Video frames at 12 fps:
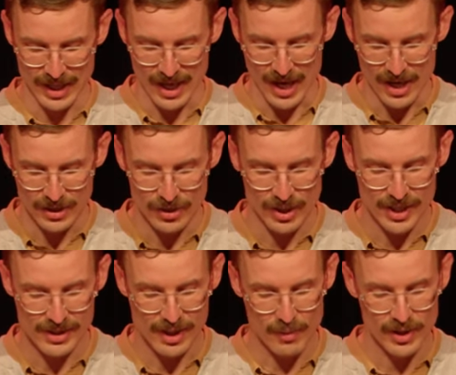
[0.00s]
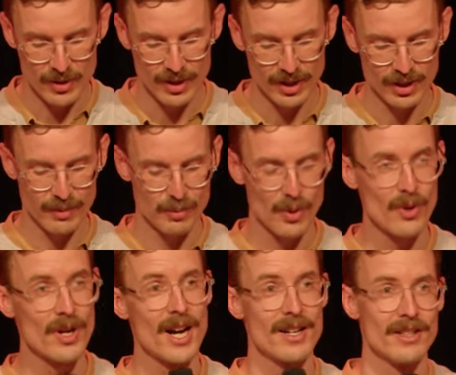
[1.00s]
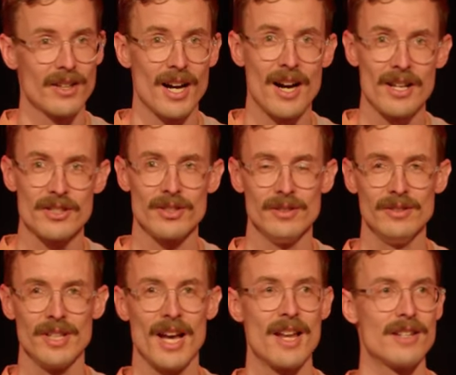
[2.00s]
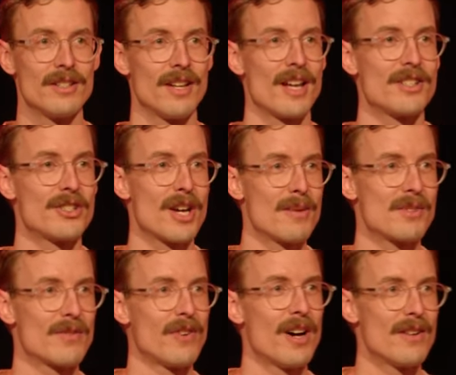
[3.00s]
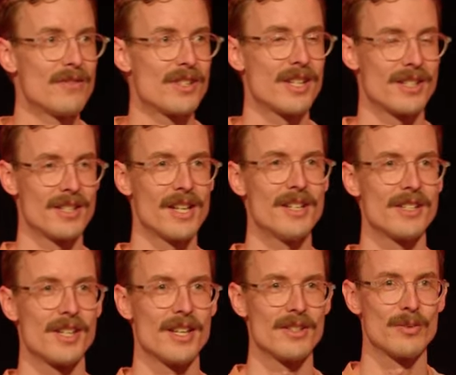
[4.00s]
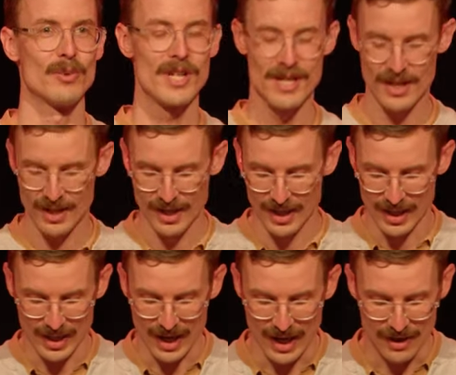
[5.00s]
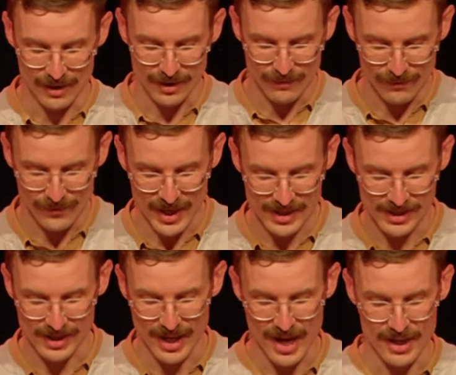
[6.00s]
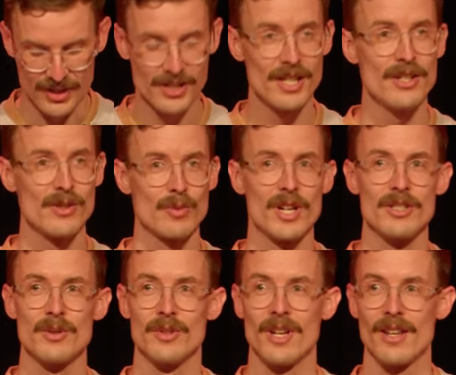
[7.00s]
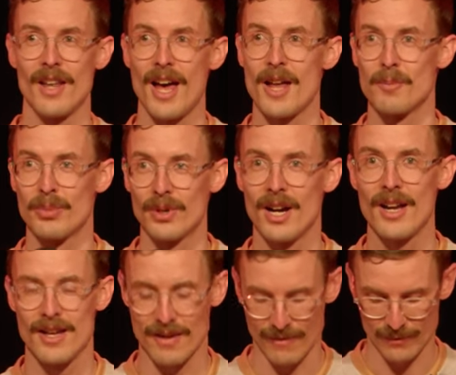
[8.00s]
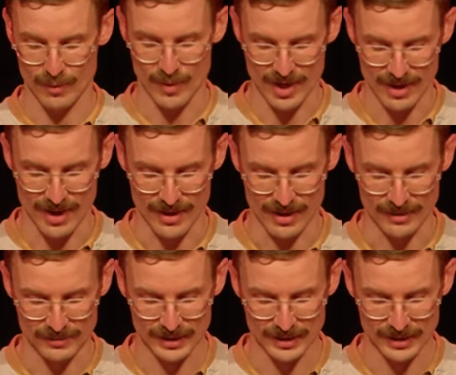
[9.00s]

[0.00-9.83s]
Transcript: You need someone who you can pour out your heart to. And as James 5:16 says, we confess our sins one to another and pray for one another.